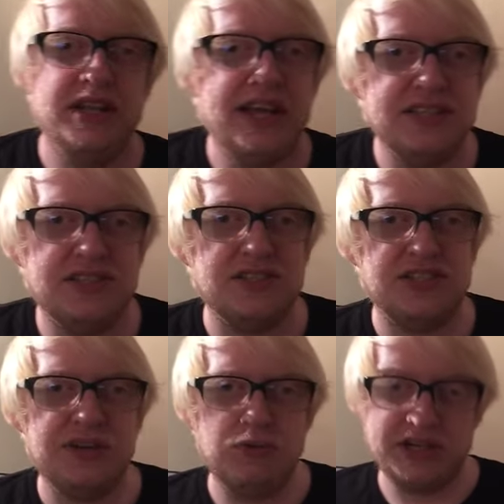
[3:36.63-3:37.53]
let's
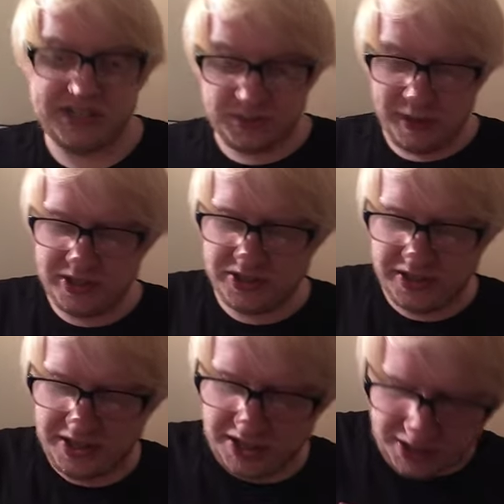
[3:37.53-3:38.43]
see what it smells
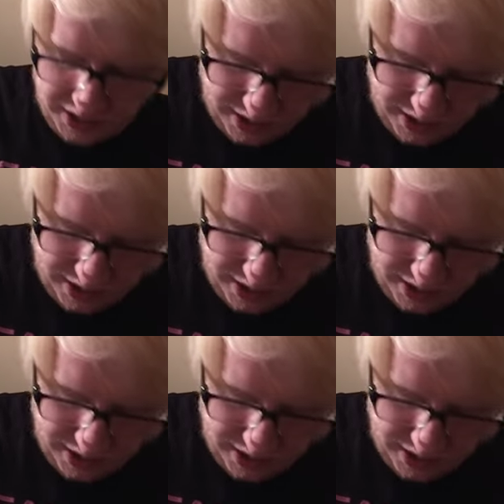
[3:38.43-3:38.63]
like.